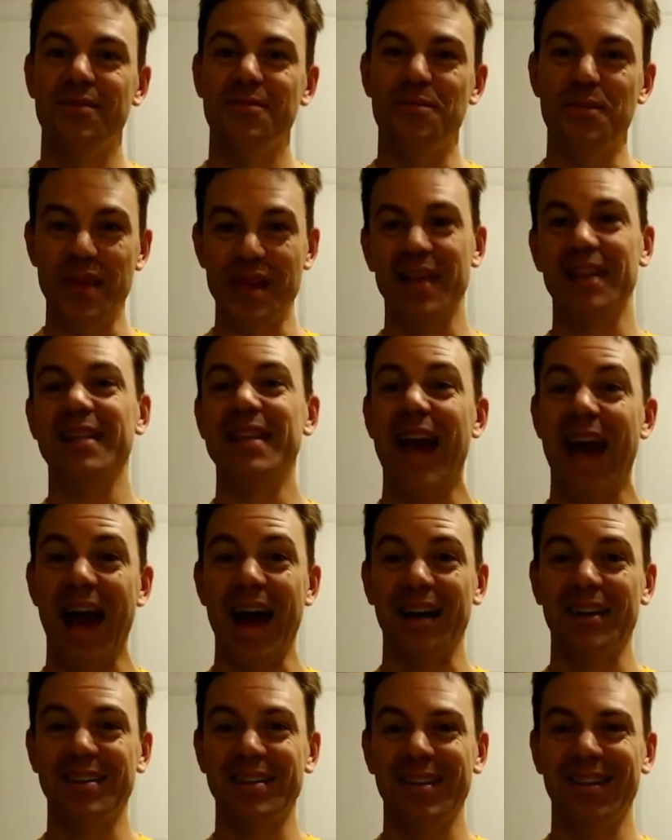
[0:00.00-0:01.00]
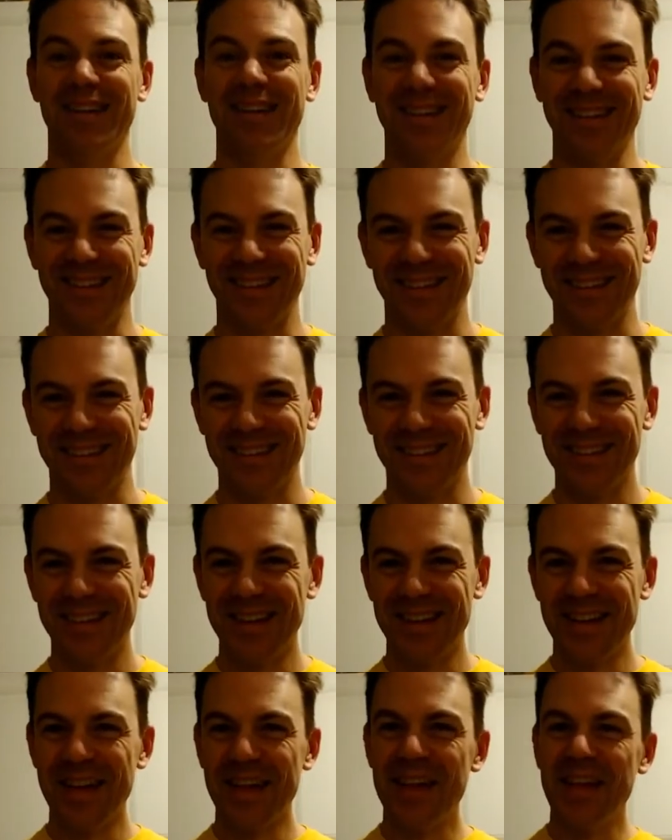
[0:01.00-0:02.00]
being taxed. A
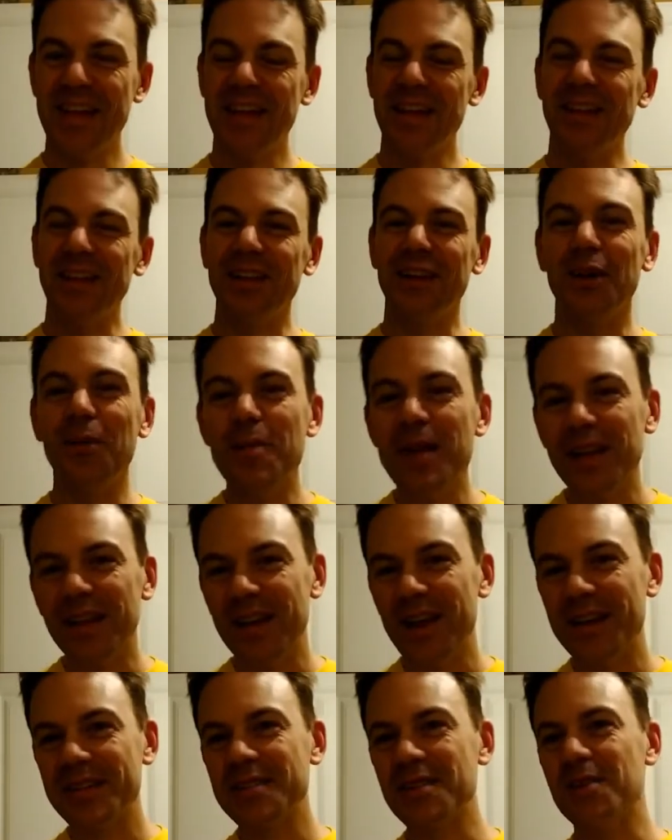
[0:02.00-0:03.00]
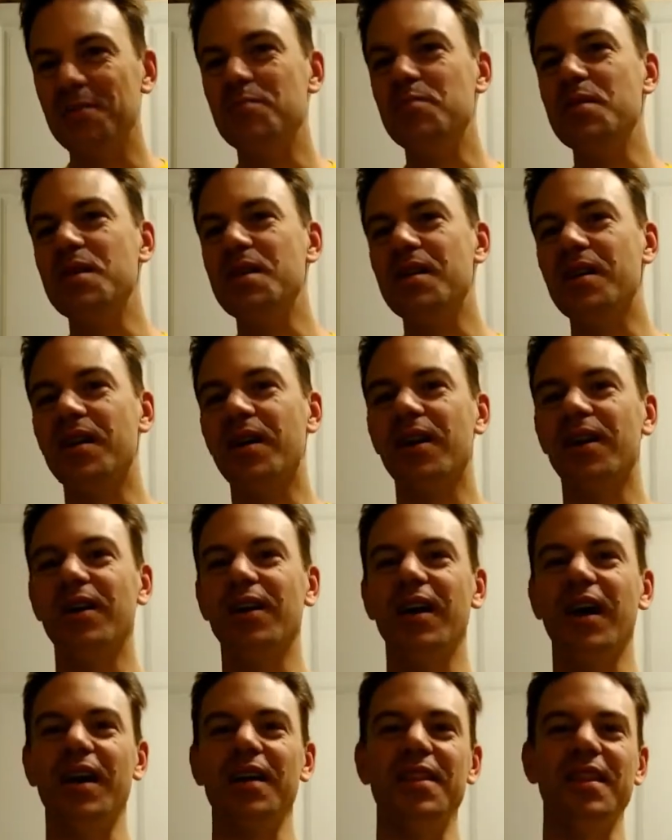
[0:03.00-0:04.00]
little bit less on
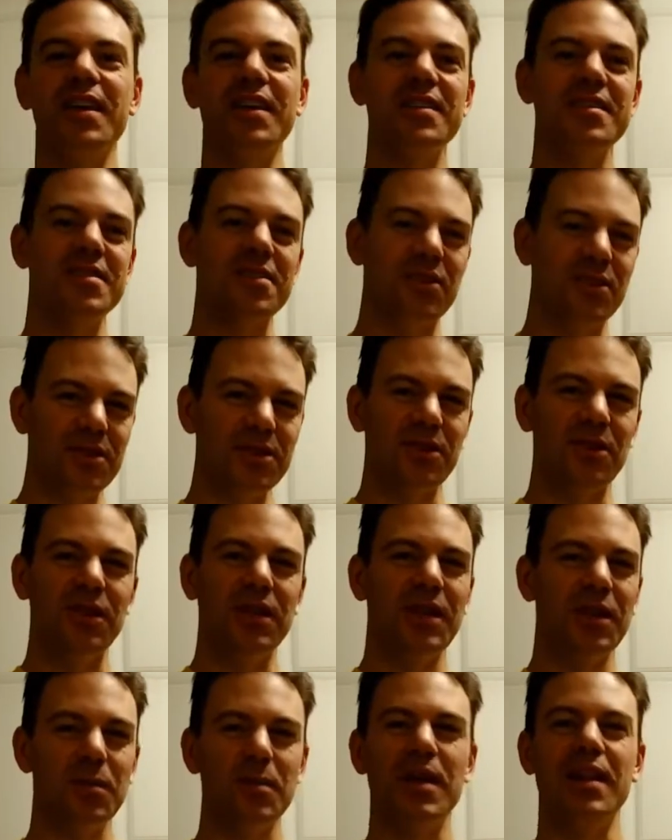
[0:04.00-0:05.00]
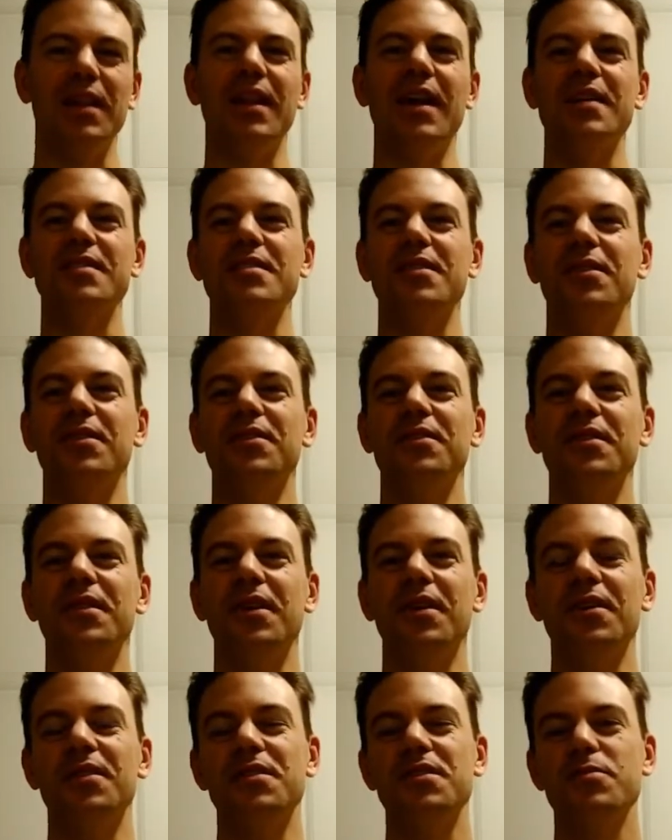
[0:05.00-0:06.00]
beer. I think it's also a little bit less
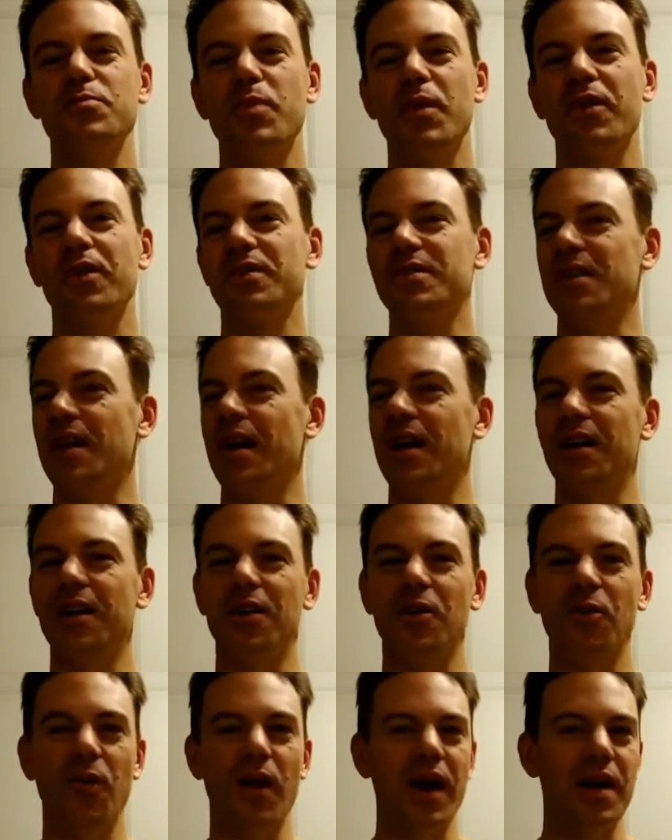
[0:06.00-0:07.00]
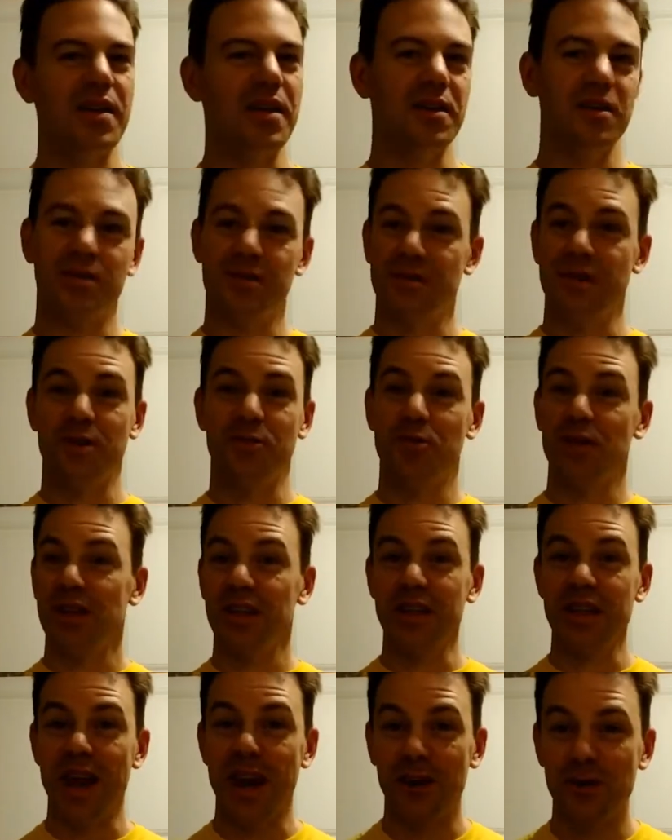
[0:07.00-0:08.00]
on spirits. I don't know why they
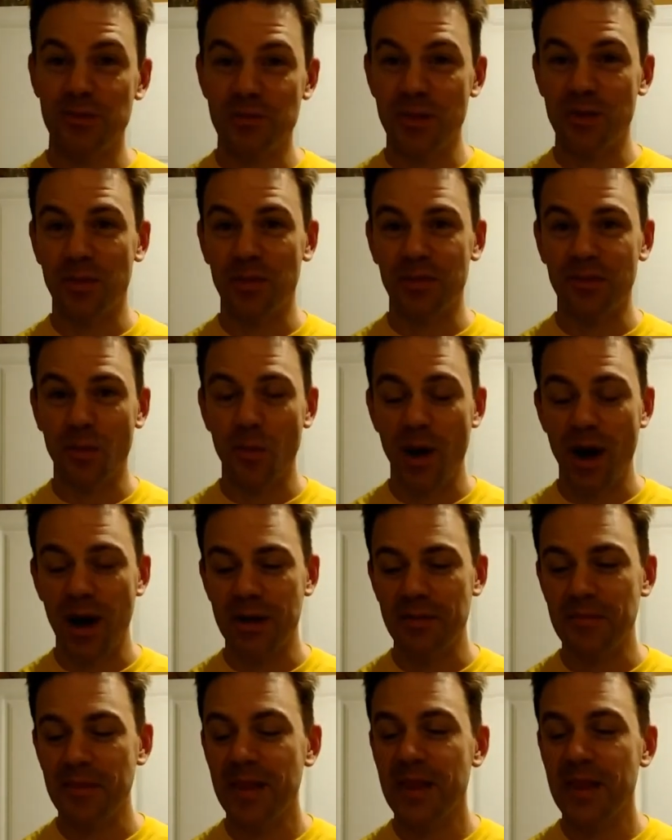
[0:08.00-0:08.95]
really gouge people for wine.